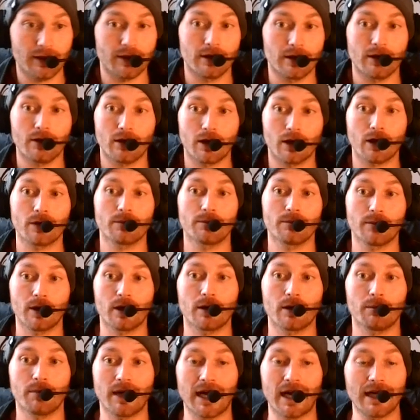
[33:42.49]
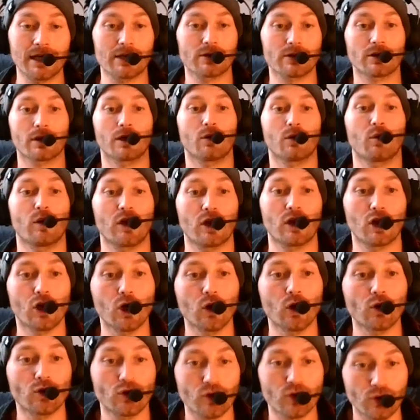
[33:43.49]
Our bodies are going to want to
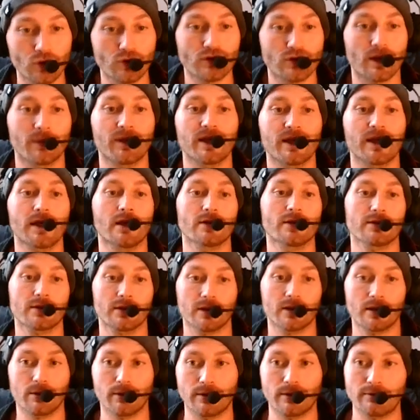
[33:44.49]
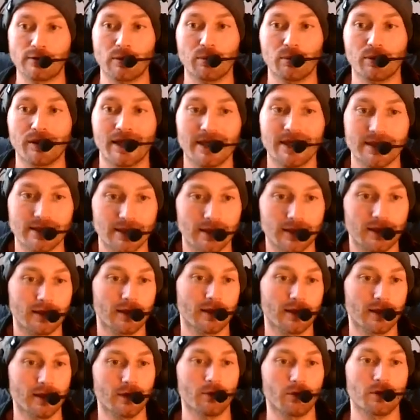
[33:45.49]
go to something else. They're going to want to replace it
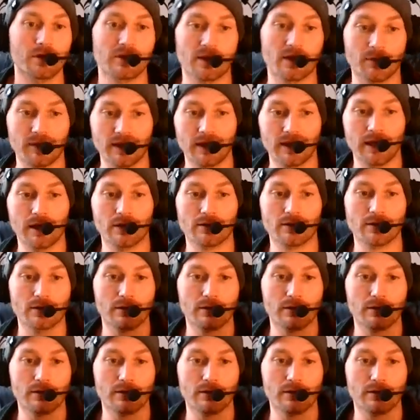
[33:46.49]
with something else.